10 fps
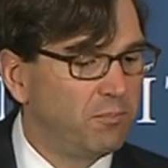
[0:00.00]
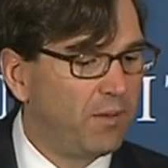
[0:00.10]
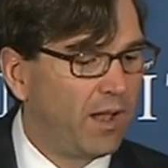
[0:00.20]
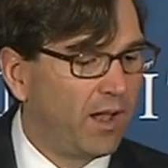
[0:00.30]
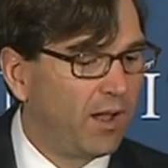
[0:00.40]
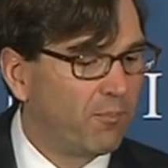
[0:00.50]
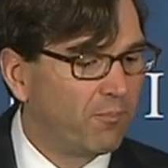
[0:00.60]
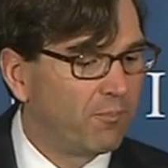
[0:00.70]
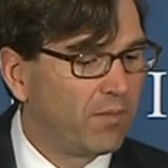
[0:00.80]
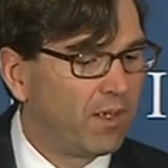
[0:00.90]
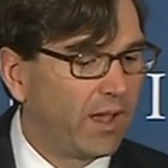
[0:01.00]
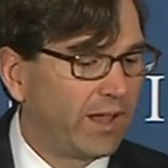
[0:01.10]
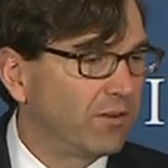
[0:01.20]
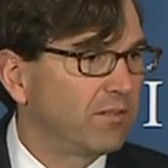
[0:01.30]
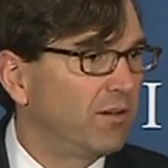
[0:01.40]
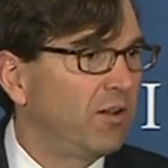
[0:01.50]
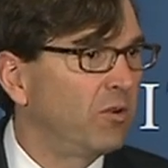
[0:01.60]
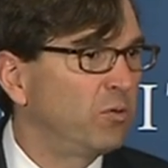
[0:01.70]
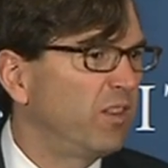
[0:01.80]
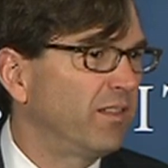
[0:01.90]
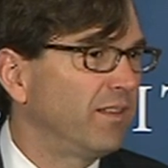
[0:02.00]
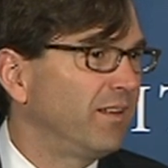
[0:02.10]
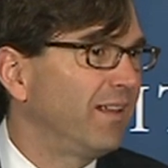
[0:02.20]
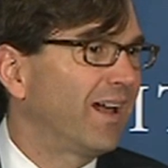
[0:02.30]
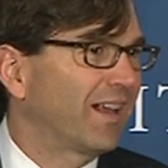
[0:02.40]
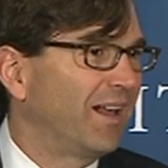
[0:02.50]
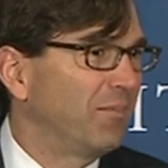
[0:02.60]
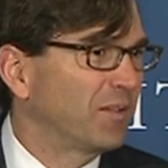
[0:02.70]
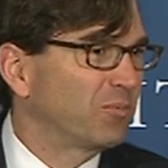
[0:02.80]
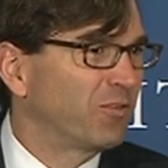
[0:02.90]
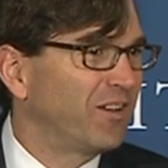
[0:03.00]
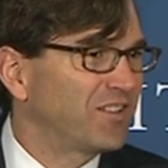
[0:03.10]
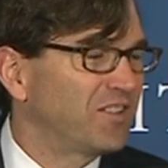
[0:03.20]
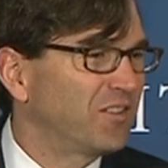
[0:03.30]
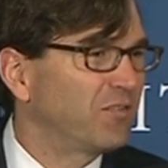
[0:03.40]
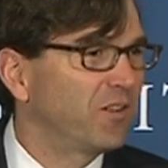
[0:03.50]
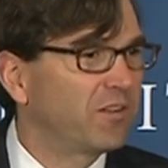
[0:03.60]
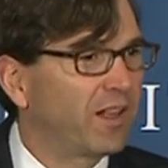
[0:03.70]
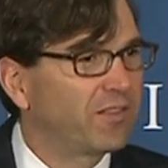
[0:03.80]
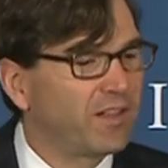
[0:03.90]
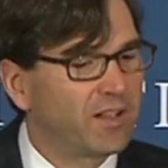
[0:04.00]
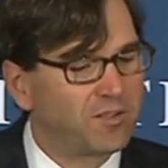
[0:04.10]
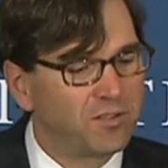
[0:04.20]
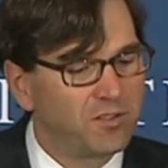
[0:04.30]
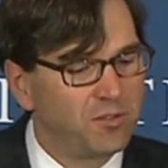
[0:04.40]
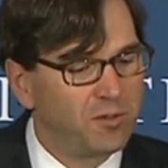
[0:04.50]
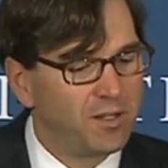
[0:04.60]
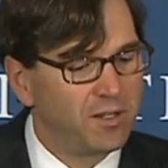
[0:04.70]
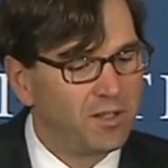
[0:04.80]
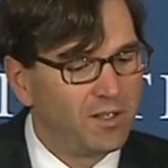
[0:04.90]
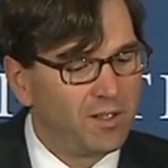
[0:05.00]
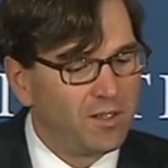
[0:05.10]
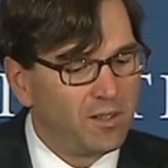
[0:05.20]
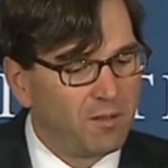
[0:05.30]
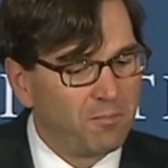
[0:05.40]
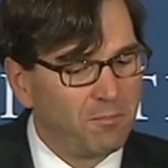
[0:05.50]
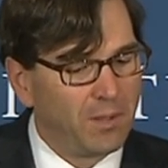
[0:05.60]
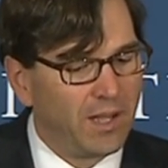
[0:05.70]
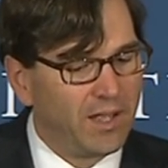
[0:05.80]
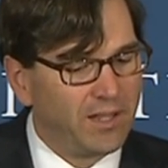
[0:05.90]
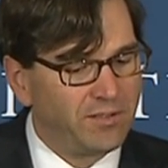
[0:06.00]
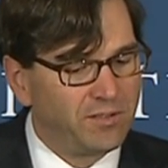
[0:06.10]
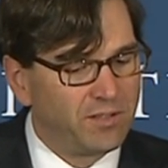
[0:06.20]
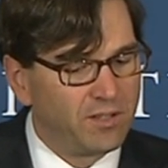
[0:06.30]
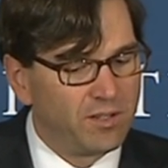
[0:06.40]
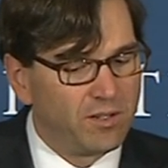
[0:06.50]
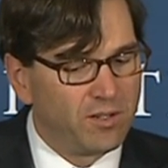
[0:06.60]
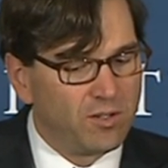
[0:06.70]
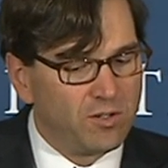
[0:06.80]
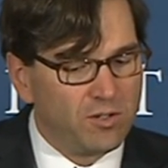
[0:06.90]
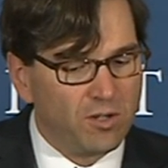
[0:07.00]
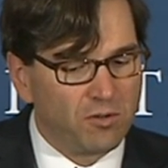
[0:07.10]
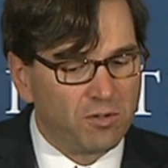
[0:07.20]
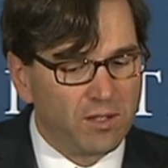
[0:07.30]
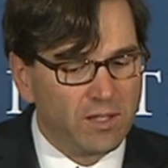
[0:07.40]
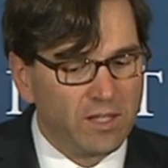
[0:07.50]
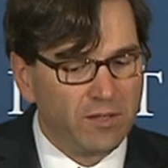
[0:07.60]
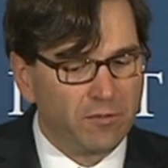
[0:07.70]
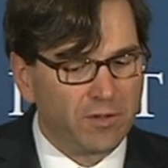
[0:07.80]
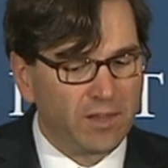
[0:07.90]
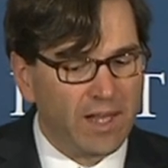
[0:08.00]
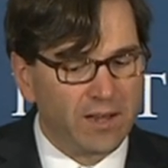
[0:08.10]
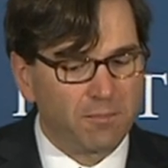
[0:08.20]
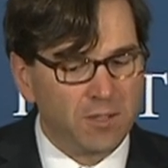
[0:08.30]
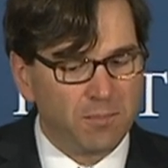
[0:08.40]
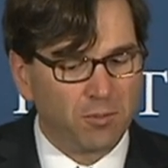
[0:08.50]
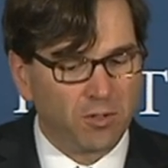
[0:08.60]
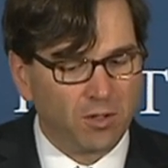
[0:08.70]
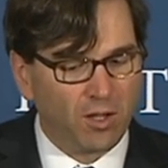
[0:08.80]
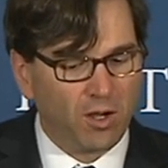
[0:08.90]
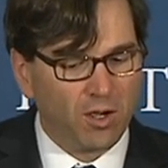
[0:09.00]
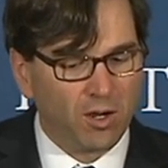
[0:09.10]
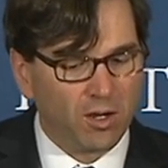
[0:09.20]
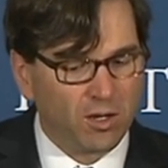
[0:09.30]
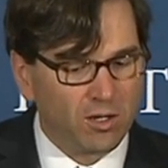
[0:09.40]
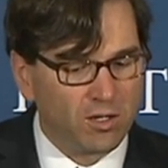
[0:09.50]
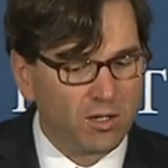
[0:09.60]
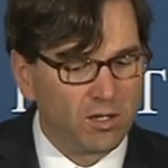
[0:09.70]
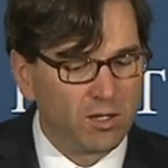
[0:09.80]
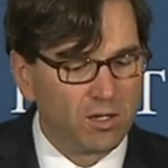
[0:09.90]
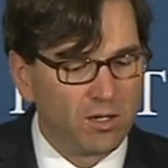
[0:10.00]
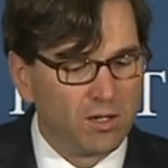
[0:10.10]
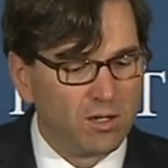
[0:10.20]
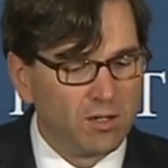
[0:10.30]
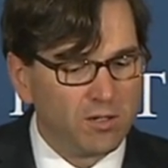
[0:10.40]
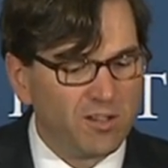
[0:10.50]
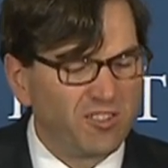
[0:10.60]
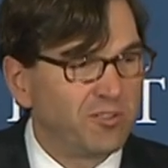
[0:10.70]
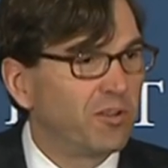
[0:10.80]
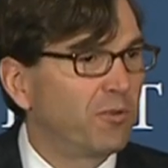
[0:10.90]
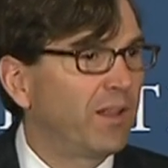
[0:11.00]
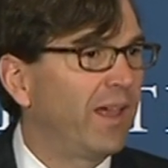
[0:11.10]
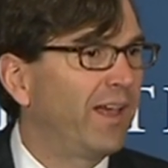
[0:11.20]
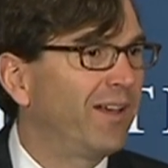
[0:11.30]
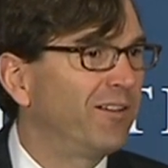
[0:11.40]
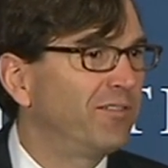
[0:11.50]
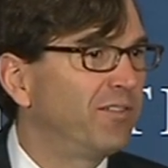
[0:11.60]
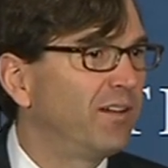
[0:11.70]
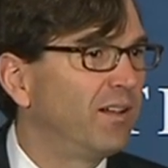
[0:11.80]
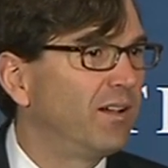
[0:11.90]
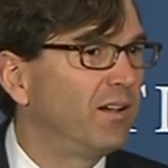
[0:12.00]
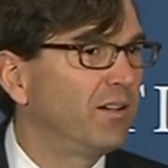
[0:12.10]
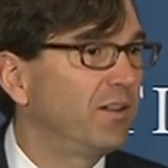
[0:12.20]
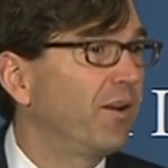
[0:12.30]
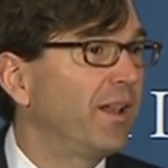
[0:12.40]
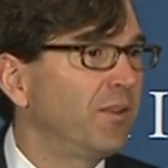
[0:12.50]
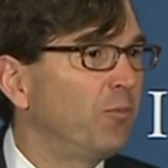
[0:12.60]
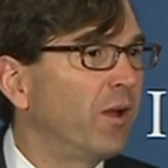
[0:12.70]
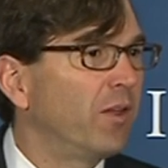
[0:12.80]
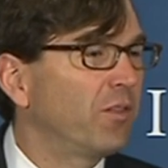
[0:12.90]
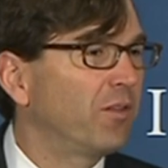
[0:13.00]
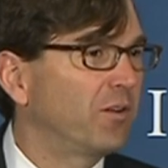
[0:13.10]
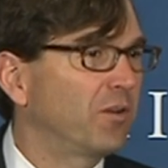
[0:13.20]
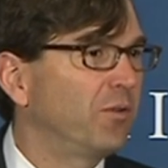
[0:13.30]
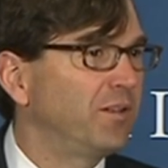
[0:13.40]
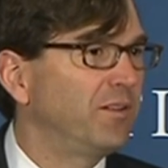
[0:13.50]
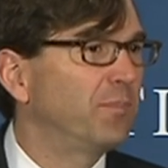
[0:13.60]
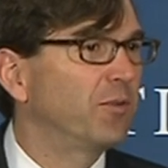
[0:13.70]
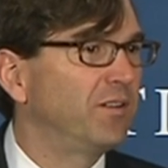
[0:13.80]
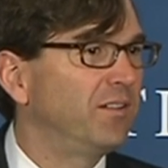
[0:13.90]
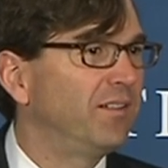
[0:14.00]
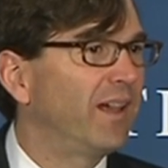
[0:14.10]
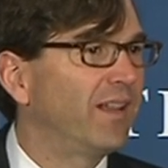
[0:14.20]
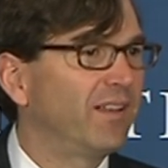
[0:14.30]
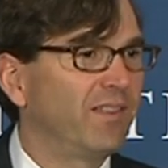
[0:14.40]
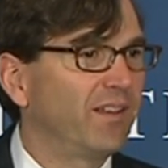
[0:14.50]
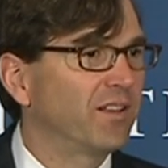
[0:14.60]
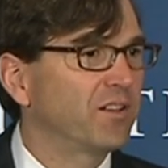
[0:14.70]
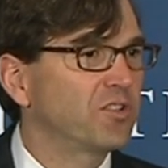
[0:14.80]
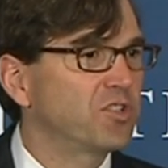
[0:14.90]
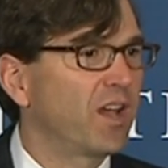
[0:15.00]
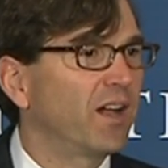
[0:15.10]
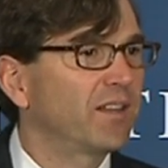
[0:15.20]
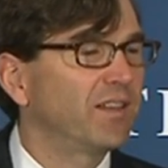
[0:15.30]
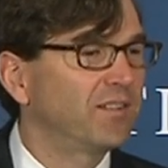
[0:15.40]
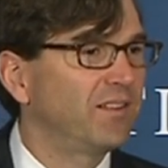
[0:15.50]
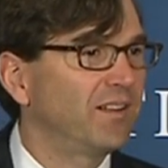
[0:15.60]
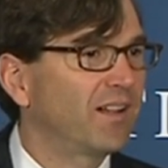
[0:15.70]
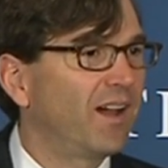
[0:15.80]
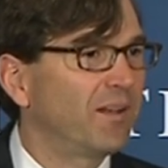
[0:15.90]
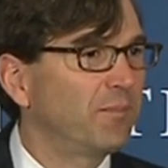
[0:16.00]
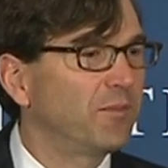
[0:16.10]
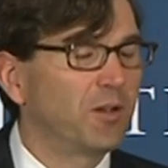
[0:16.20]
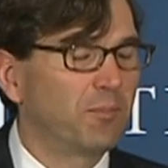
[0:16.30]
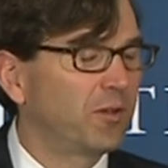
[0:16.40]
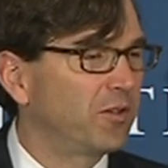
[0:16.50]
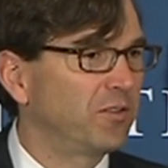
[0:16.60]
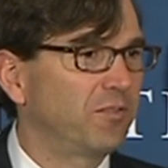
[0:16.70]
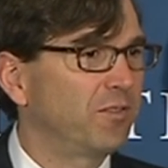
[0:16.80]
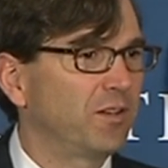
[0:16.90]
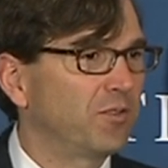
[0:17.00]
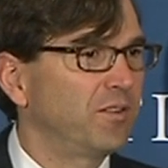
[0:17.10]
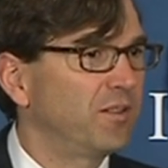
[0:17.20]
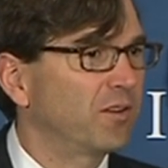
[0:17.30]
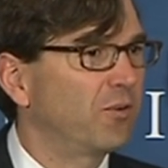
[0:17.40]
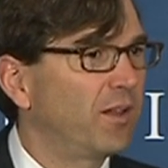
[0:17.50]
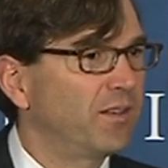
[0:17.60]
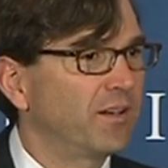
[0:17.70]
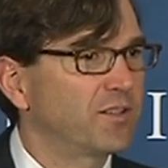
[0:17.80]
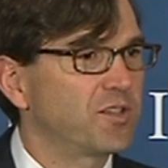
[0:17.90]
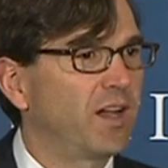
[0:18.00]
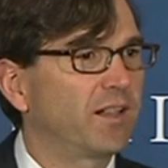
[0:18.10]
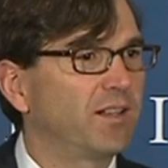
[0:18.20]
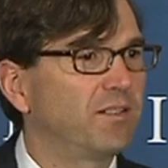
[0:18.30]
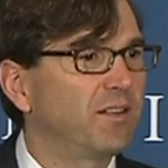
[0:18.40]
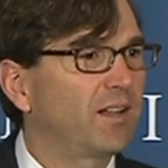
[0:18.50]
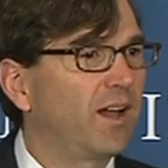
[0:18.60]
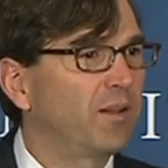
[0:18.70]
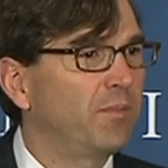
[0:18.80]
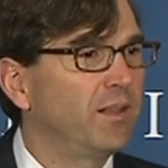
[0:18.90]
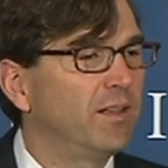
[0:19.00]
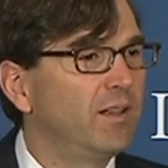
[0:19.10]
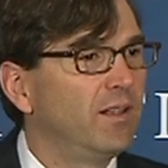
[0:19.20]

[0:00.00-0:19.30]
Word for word: I don't know that the economics profession has figured out the answer to it, but you know, if a lot of people are, you know, don't have, you know, any wealth and are going deeper into debt, and then a shock hits the economy, you know, because of increased inequality, and a shock hits the economy,